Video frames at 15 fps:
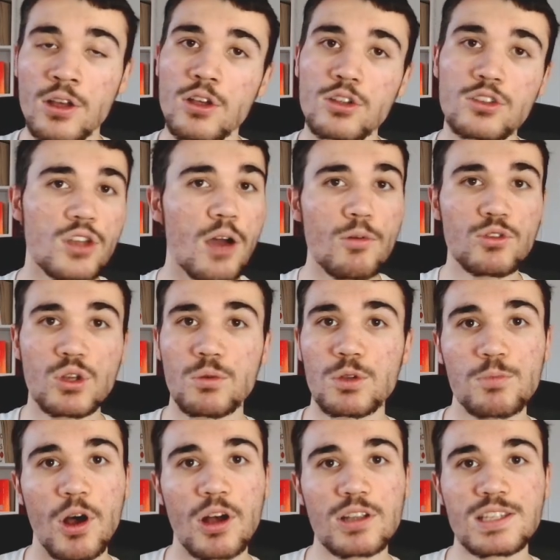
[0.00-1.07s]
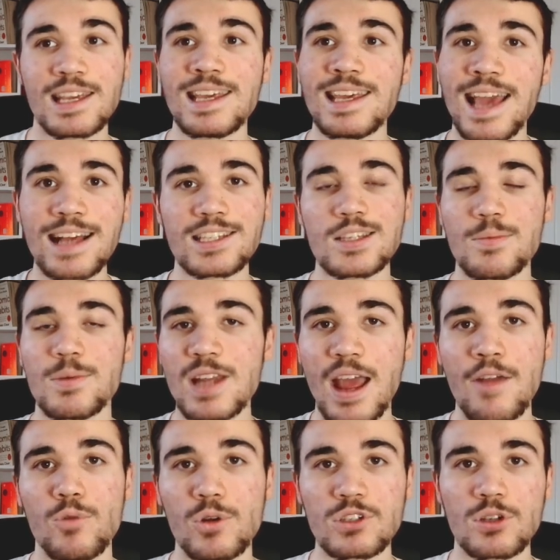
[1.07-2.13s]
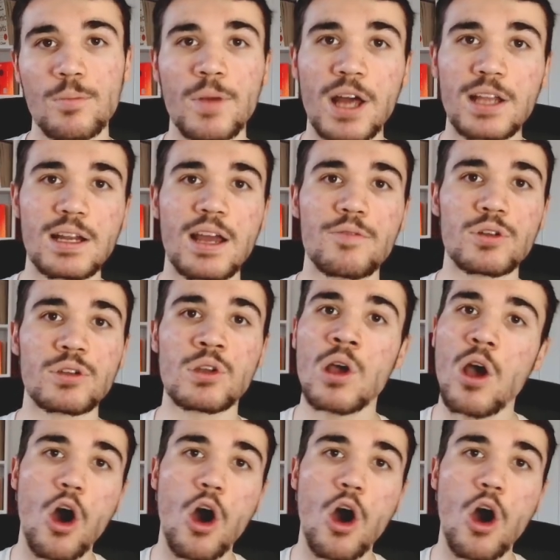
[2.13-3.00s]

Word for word: Starting with Thomas Partey, he has to be in everyone's combined eleven.